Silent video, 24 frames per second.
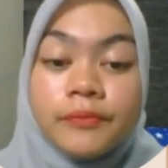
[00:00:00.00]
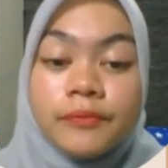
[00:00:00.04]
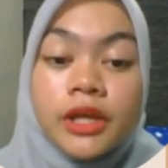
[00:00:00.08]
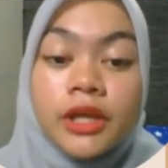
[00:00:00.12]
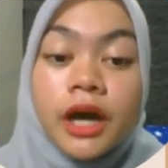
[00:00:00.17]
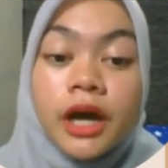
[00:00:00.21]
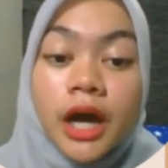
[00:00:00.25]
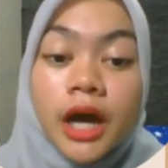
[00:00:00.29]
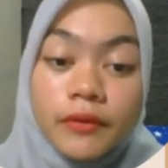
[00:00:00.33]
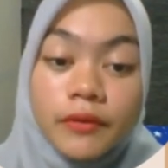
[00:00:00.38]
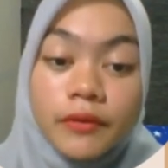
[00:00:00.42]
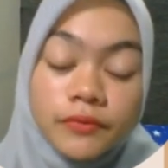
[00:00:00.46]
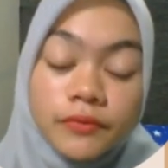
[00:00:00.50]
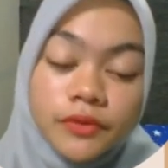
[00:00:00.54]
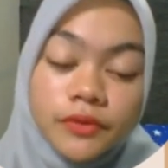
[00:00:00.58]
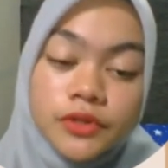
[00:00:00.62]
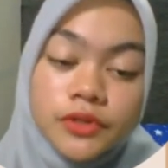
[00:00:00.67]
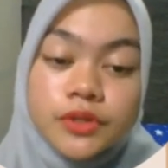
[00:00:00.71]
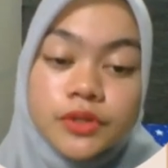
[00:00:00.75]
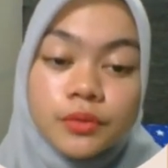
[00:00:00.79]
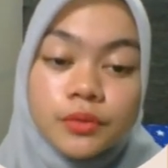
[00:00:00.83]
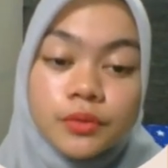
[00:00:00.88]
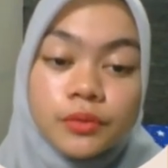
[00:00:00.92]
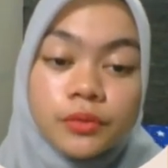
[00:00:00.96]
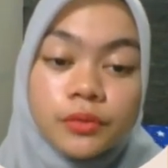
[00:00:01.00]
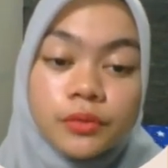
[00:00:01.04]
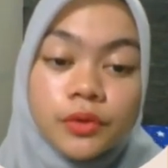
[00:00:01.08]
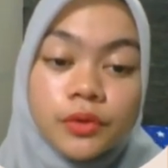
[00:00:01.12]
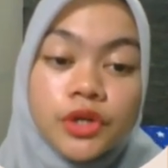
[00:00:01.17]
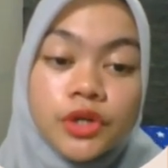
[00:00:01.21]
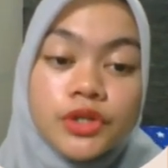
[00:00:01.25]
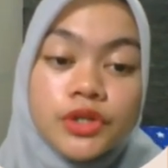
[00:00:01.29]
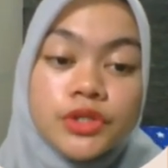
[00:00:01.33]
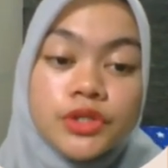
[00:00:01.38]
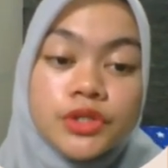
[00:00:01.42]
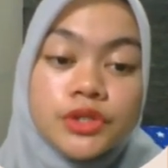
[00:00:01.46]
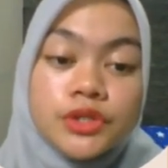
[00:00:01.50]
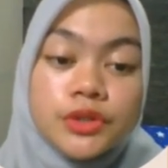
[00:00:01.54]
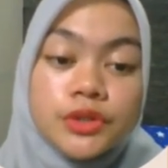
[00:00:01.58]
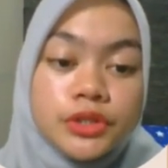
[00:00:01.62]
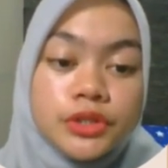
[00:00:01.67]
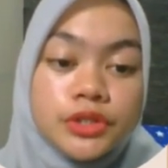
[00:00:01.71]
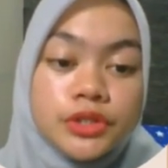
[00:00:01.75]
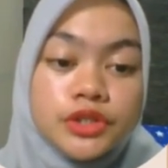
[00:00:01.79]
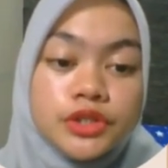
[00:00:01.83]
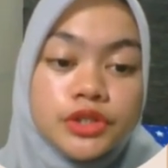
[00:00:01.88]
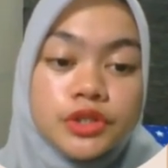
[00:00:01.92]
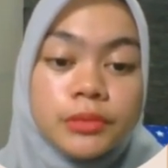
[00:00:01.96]
After school, students
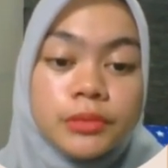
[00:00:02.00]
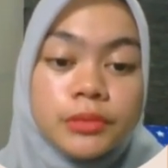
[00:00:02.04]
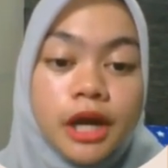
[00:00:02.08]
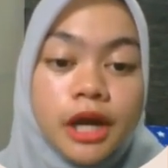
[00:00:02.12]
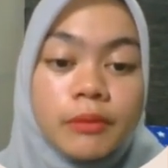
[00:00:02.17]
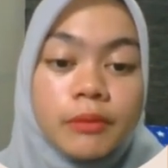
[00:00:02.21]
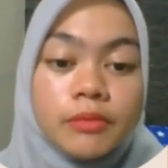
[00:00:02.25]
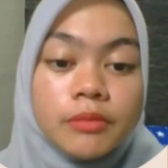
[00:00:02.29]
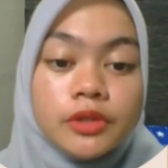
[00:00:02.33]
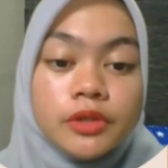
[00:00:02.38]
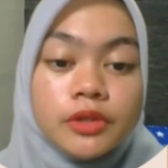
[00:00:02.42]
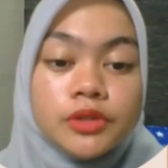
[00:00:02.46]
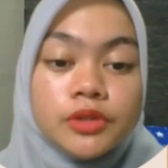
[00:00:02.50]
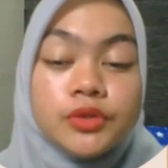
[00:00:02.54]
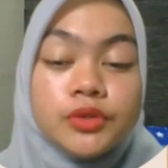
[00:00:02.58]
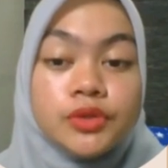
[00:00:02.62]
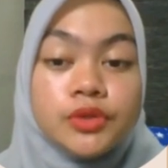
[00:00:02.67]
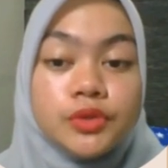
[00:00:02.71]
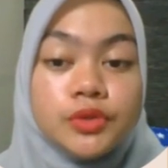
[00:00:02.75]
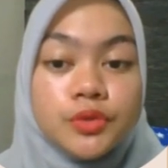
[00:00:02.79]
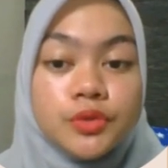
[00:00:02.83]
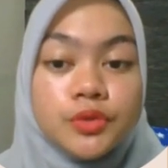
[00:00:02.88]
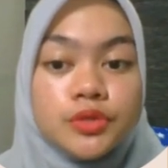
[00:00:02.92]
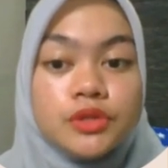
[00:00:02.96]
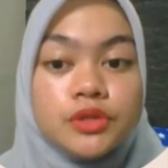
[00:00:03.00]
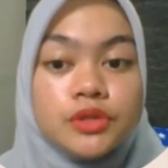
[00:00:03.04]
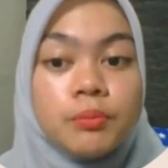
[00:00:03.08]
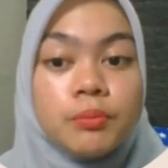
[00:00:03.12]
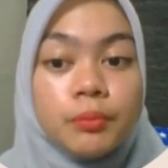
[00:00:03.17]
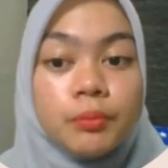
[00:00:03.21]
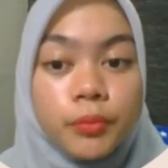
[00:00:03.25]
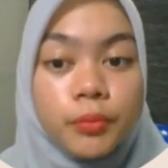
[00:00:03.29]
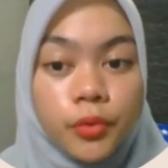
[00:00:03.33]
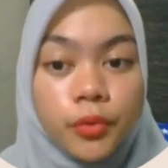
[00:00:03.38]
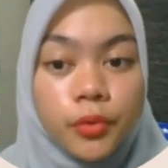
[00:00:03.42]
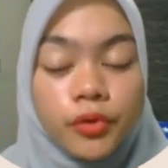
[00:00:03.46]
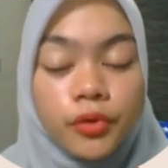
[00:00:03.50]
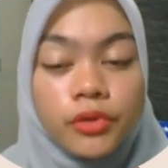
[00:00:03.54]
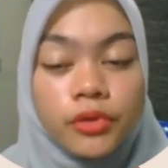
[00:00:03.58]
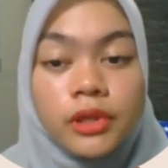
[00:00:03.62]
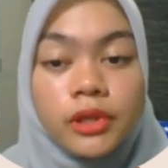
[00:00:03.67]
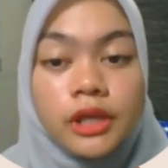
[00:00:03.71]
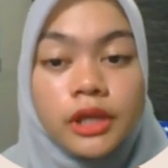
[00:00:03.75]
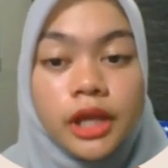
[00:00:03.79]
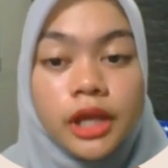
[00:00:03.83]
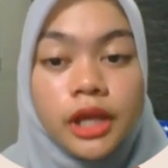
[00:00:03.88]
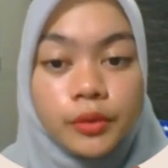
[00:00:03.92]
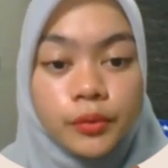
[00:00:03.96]
should be able to use both
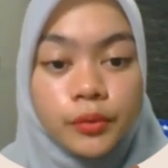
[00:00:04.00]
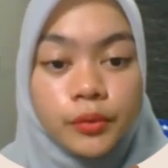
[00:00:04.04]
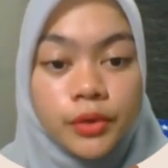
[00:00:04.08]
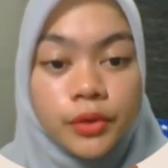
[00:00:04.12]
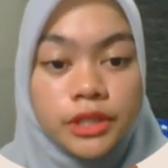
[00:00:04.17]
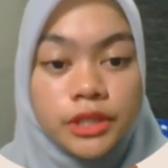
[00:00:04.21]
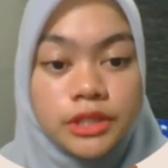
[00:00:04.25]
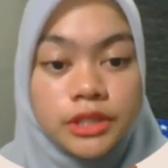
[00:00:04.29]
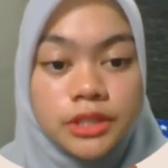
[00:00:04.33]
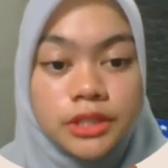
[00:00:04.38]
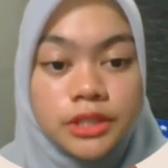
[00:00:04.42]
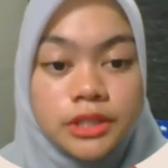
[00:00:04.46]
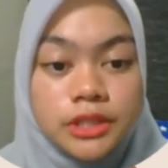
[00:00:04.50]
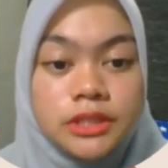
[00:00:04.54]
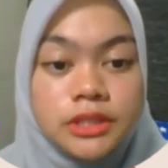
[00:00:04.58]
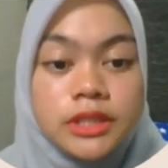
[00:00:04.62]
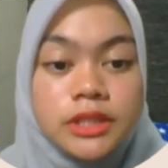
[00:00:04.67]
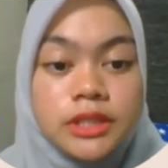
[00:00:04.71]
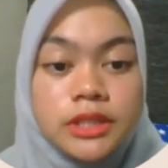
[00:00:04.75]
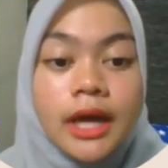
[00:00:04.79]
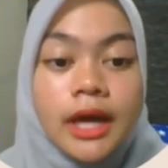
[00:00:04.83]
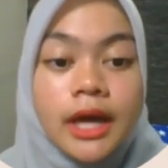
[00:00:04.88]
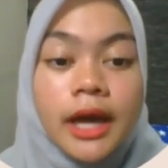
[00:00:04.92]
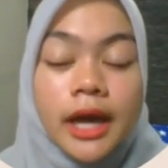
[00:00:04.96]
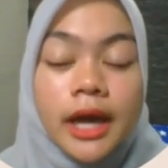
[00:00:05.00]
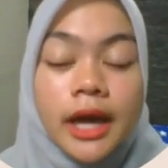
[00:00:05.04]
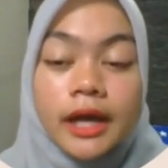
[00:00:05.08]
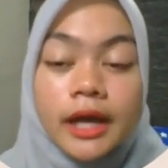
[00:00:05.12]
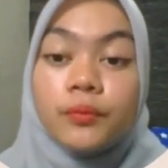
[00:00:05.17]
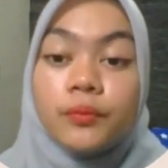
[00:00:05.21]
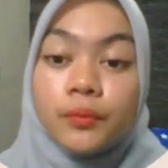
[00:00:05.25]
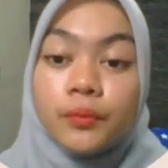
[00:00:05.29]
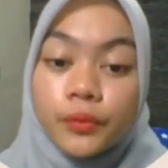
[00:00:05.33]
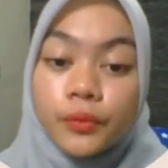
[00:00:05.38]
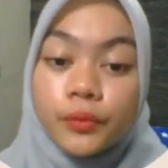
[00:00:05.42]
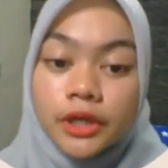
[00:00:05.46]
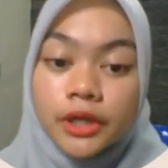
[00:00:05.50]
languages at work.